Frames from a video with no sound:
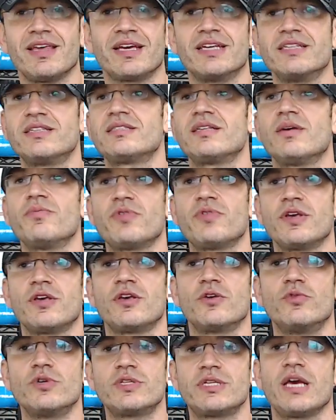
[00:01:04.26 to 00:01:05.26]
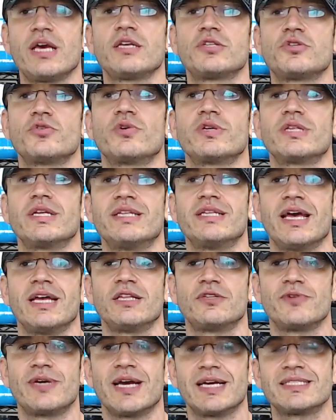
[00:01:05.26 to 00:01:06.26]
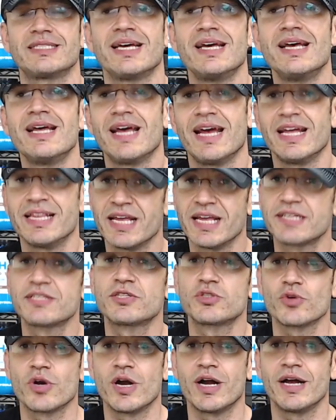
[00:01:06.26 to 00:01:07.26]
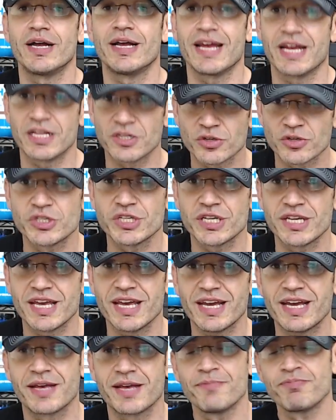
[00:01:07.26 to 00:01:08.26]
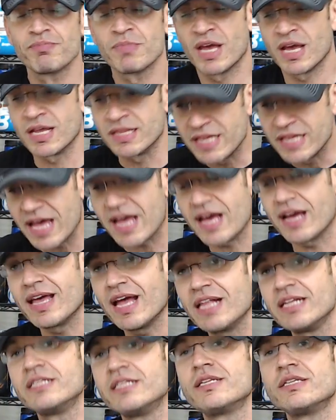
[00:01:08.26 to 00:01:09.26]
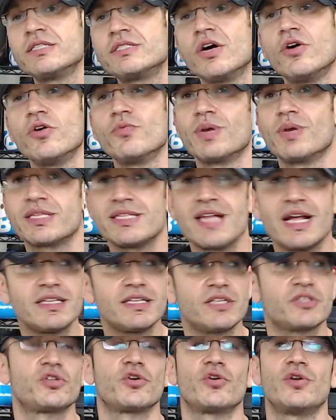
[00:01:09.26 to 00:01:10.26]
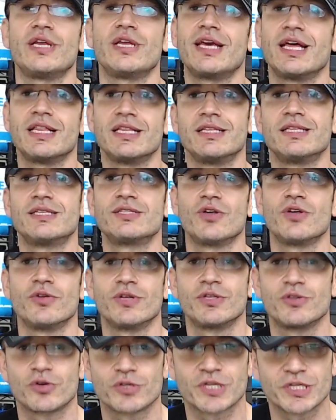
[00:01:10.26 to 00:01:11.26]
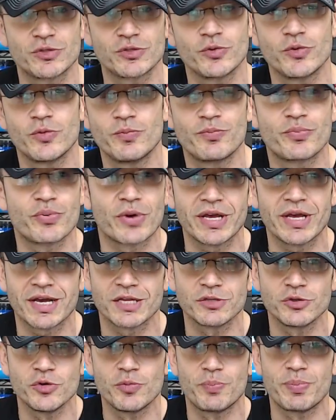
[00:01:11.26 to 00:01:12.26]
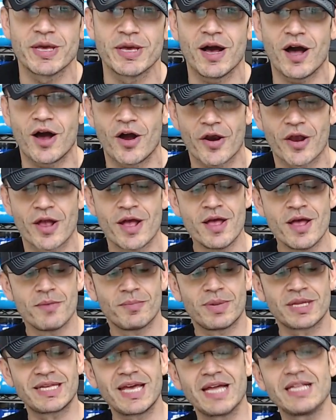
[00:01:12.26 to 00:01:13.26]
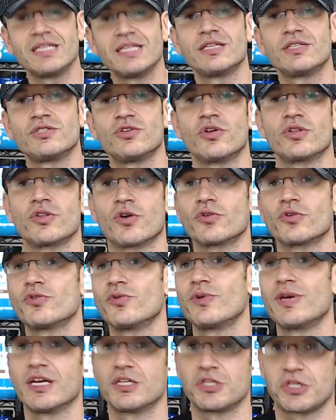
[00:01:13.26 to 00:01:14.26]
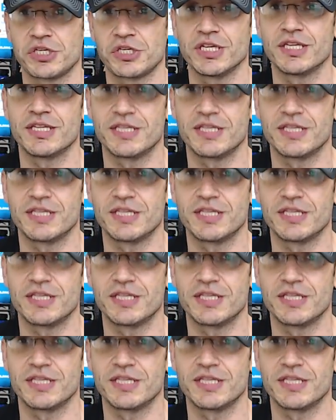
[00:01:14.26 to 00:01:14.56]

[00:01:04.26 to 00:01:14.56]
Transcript: is something you would take during the day to get an extra energy kick. And yeah, get in the zone, but not necessarily get in the zone in order to break a new PR, but get in the zone in order to get shit